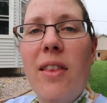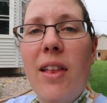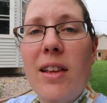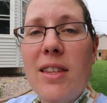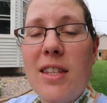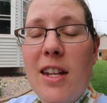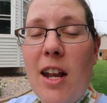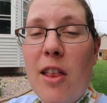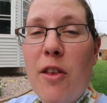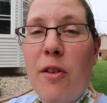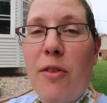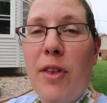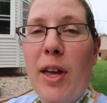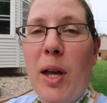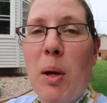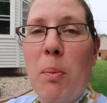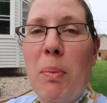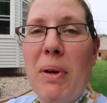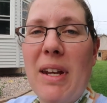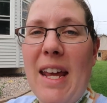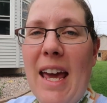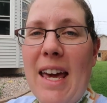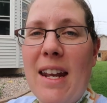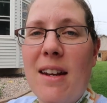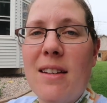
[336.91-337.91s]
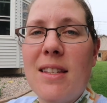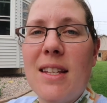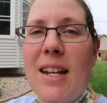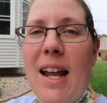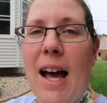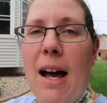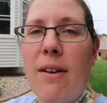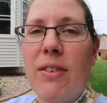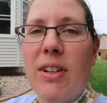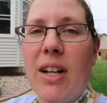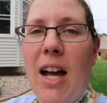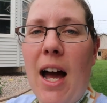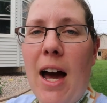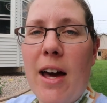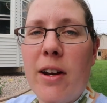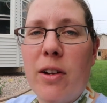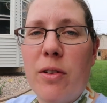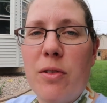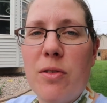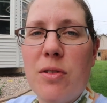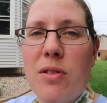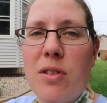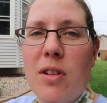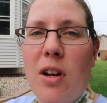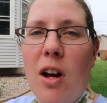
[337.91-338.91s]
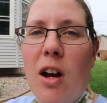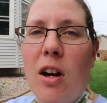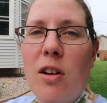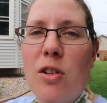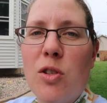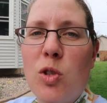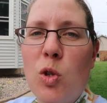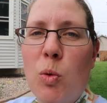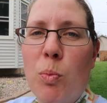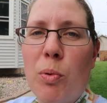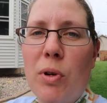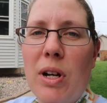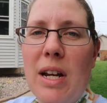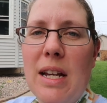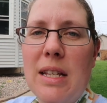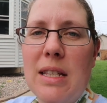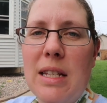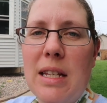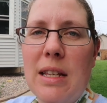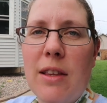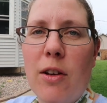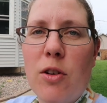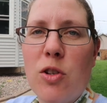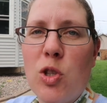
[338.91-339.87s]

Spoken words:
That's another thing. Bananas and avocados are super easy.